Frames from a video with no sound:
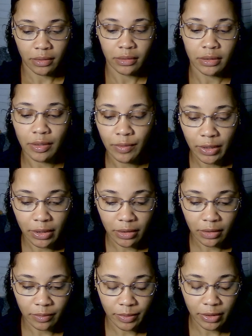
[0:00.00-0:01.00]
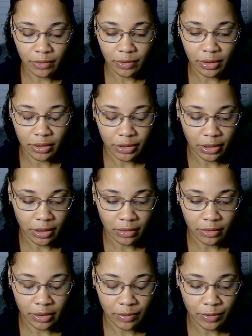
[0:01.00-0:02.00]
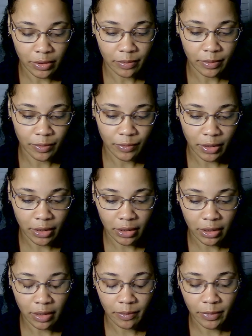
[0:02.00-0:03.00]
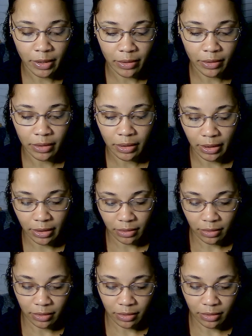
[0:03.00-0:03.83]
Someone could be going to jail. Someone could be wanting to get married. Like,